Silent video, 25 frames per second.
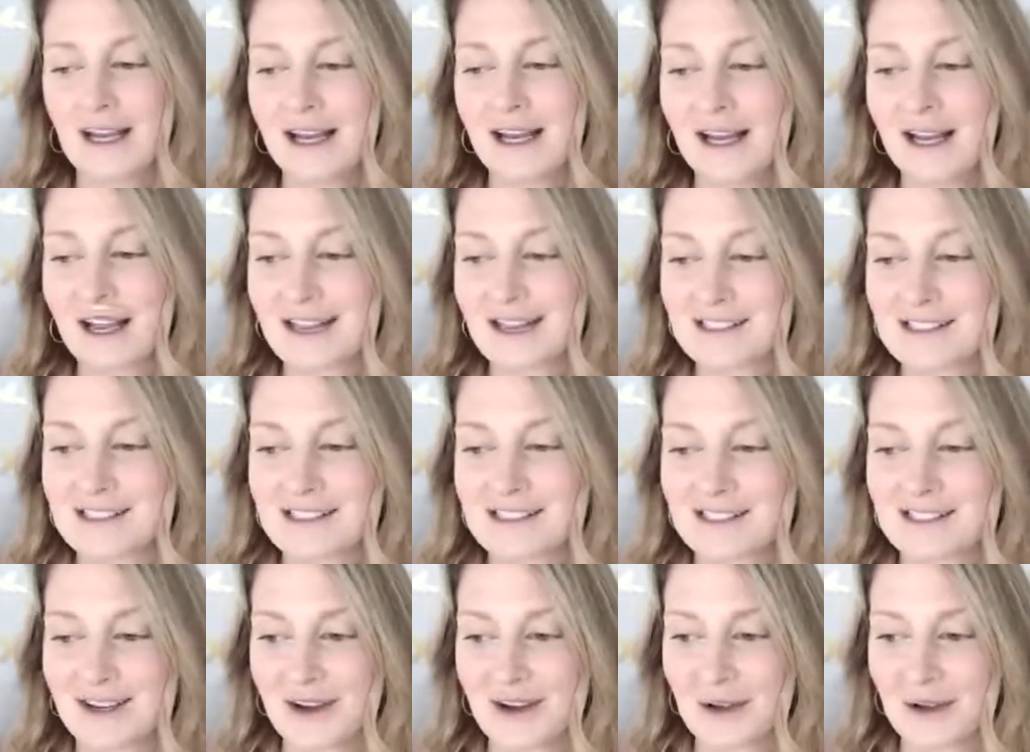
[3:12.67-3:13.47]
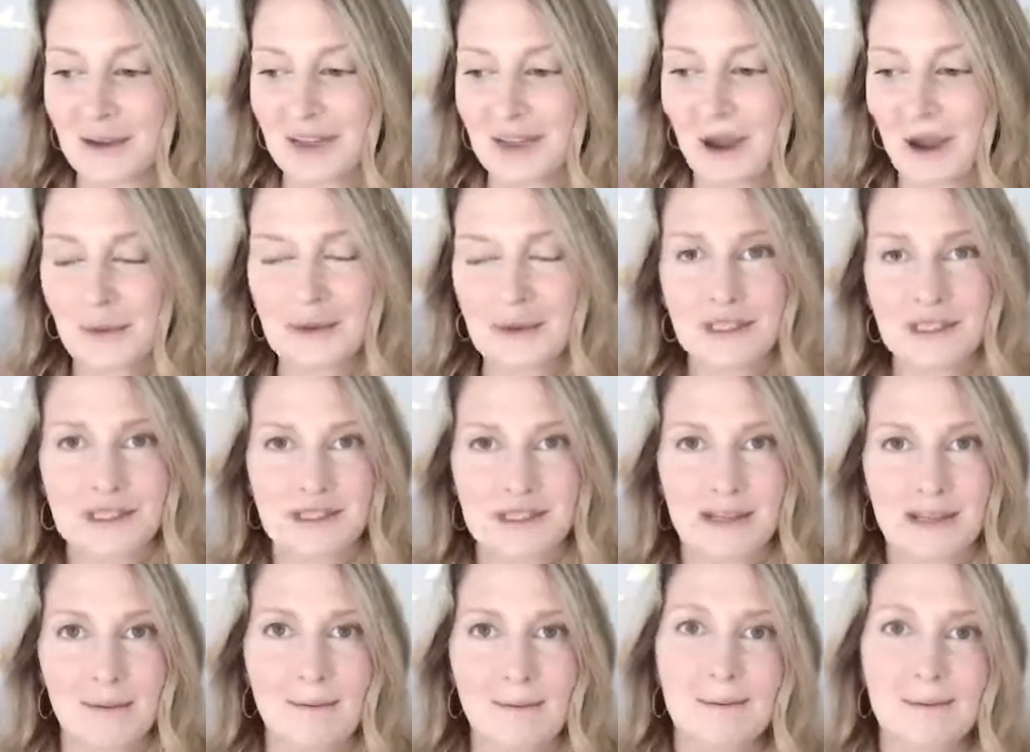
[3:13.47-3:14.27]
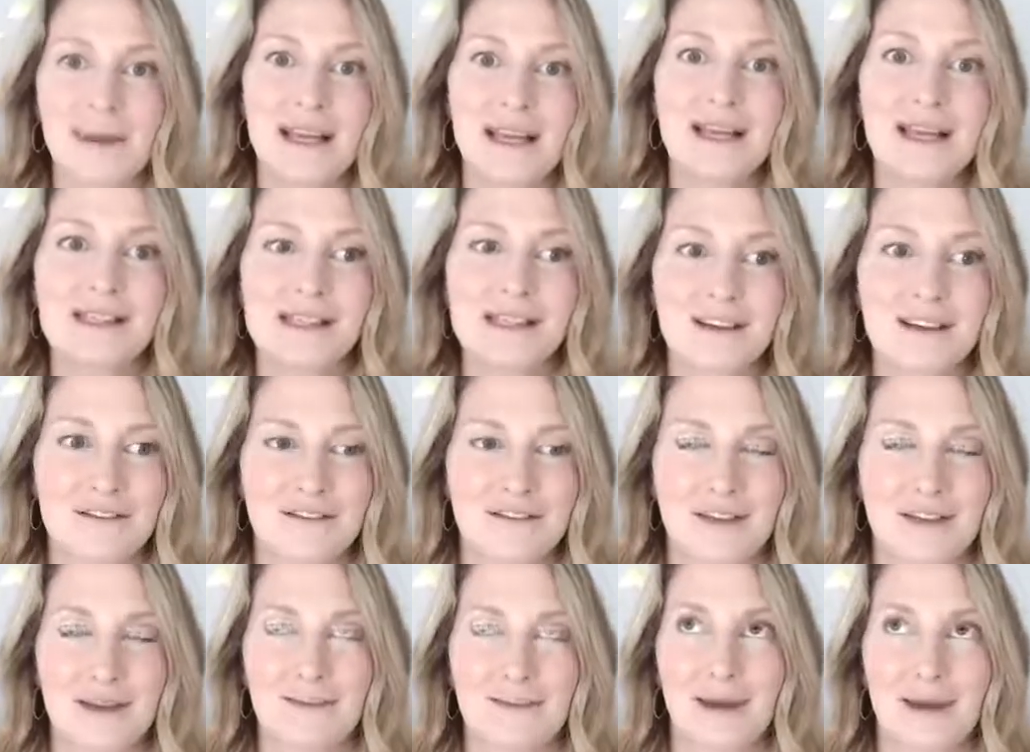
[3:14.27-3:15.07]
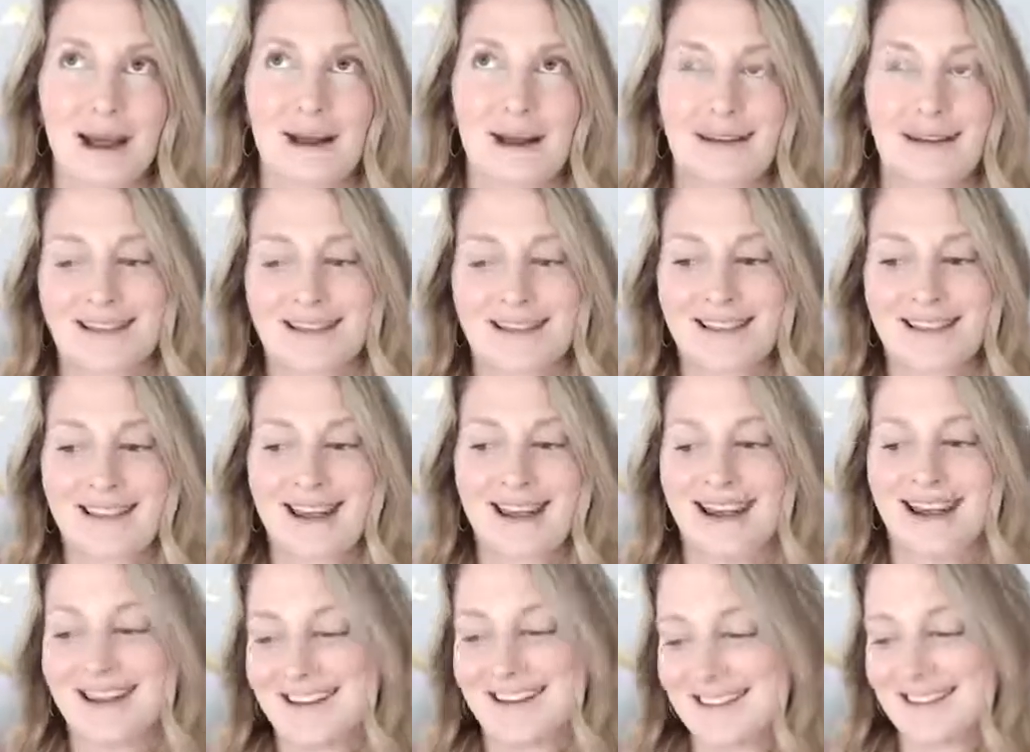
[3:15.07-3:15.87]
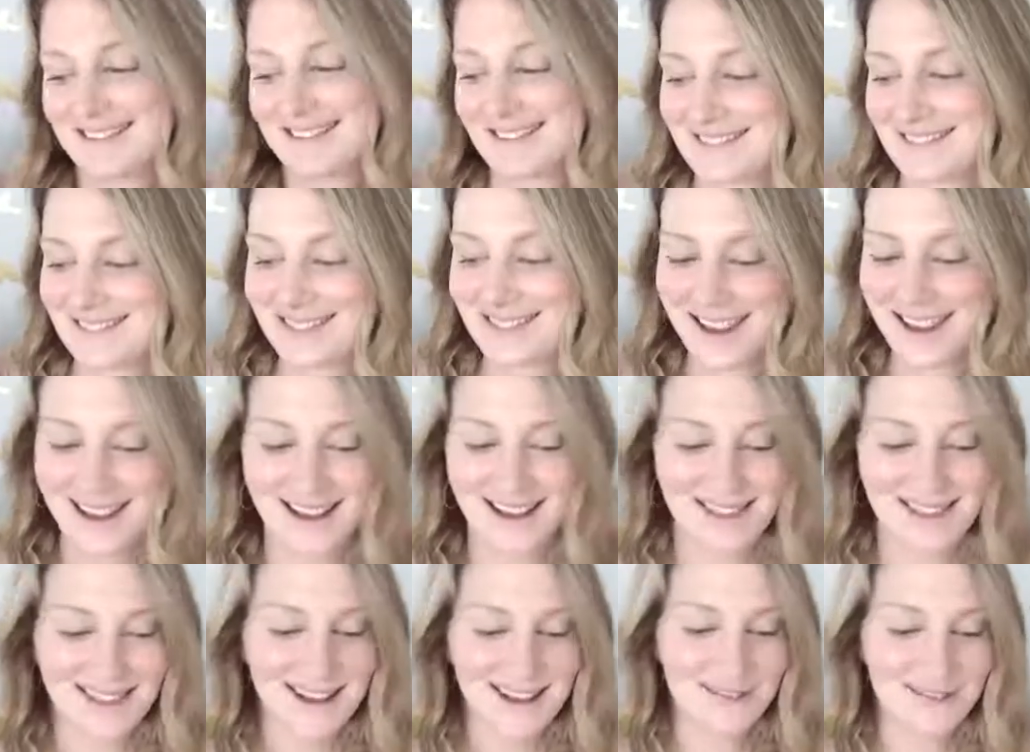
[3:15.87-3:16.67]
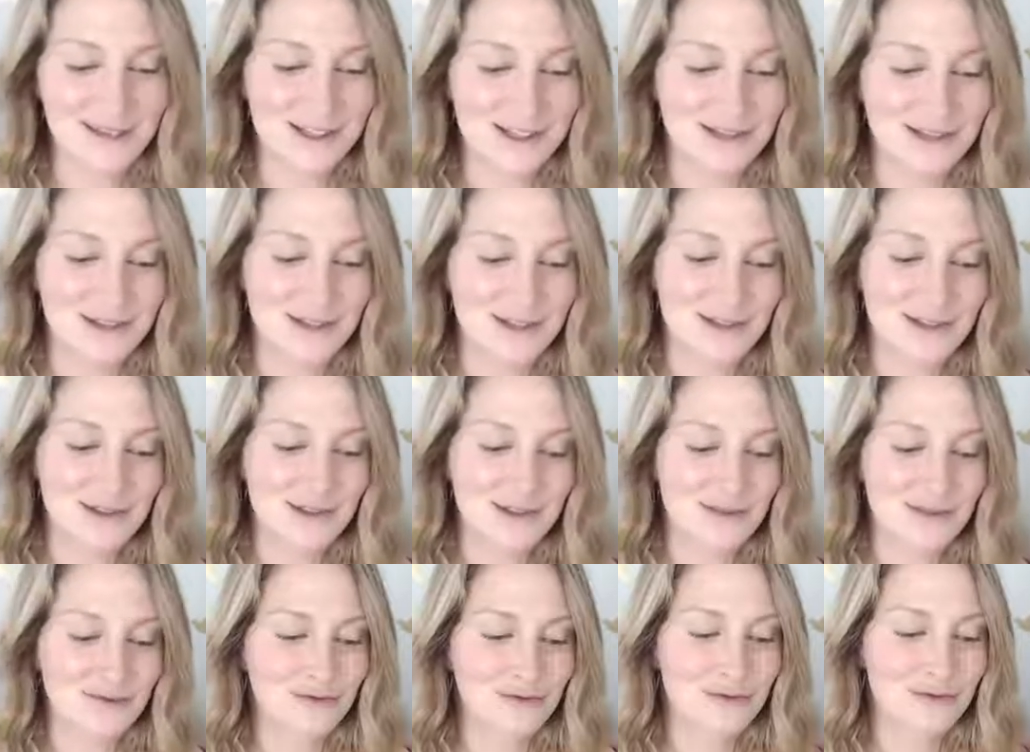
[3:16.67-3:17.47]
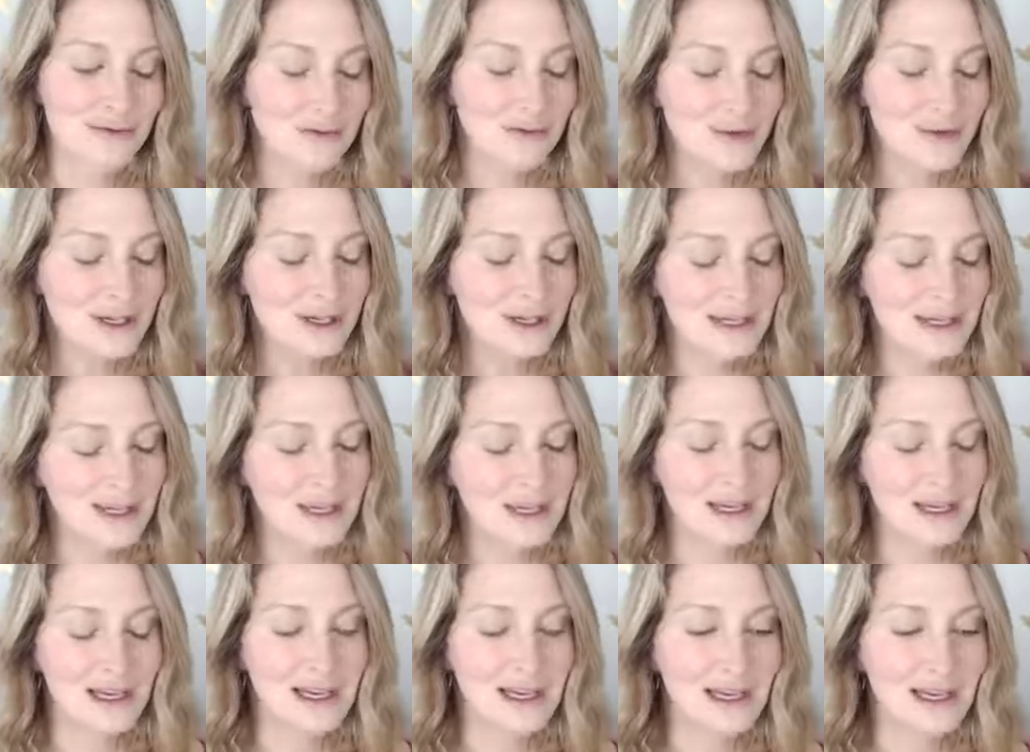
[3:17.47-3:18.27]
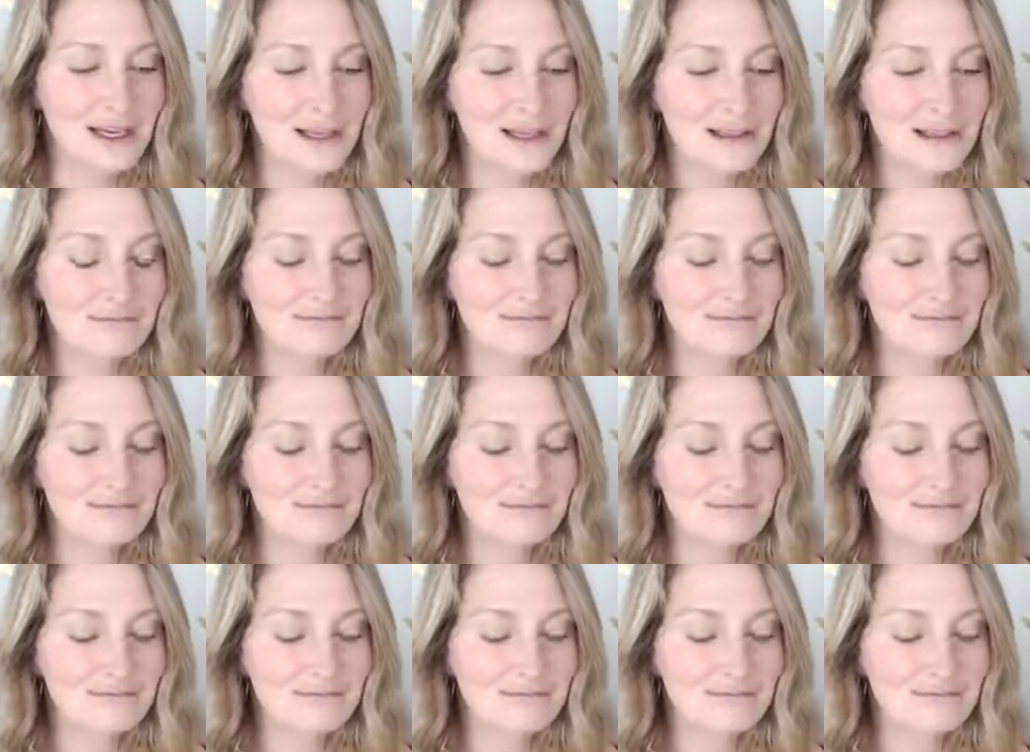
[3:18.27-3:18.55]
And so that was amazing feedback like that. Yeah, that was really